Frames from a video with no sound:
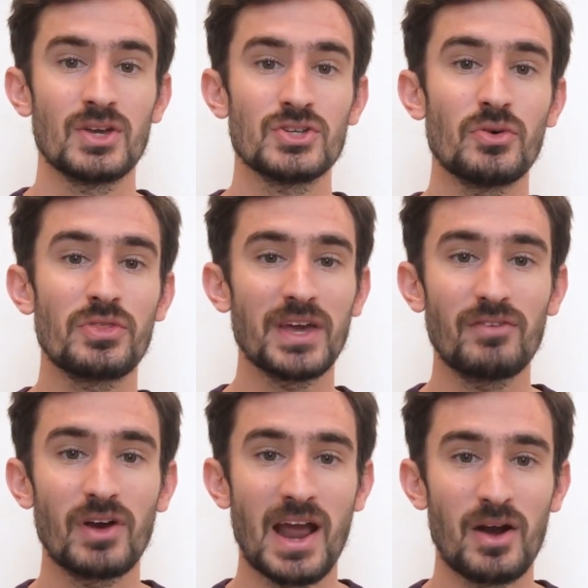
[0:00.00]
So think
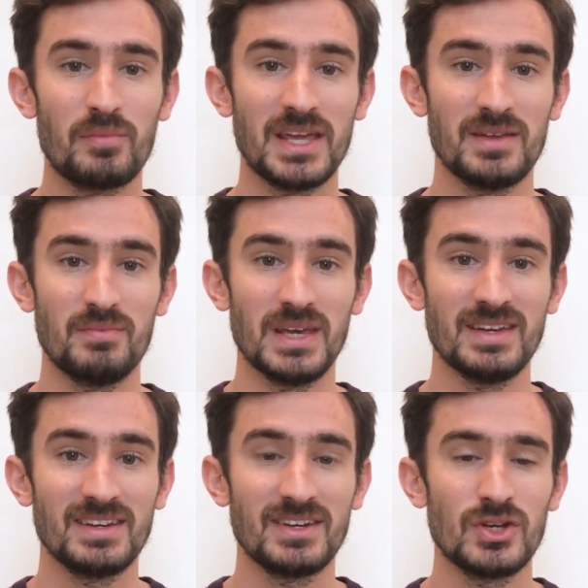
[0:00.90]
for
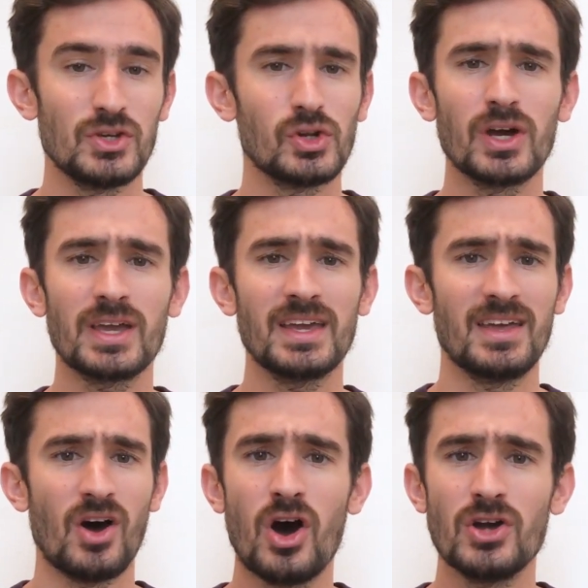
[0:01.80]
Airbnb. You're looking at
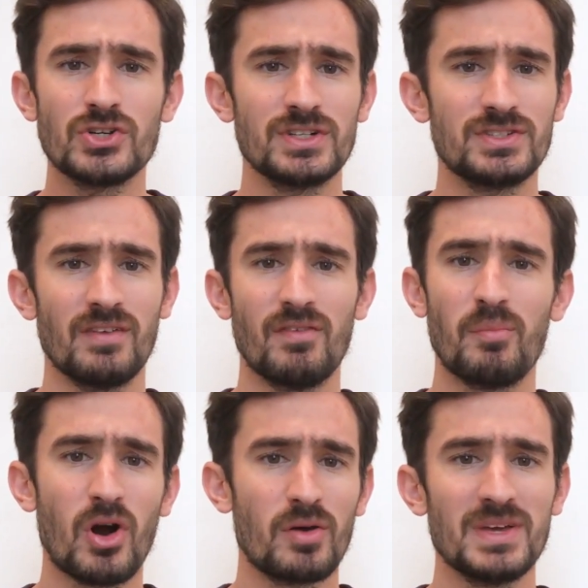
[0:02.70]
hundreds of
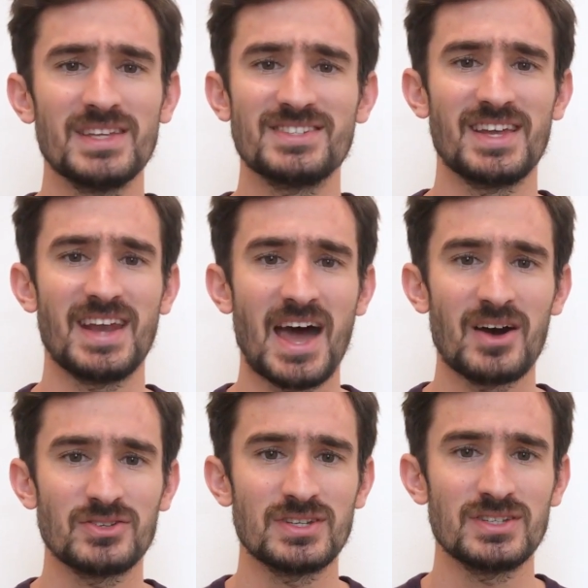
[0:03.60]
apartments and
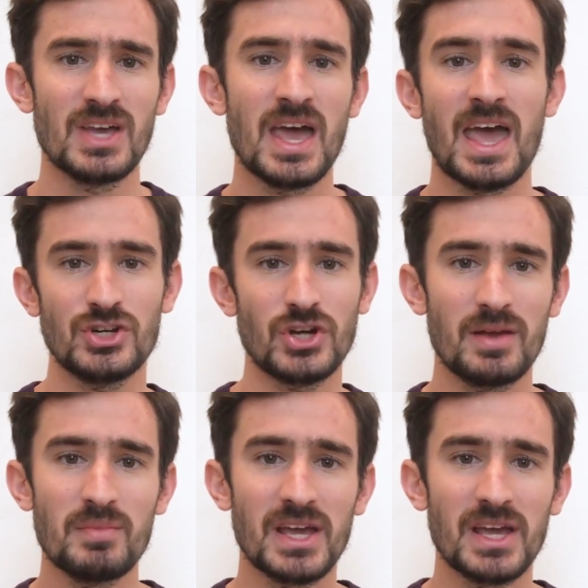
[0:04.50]
houses and trying to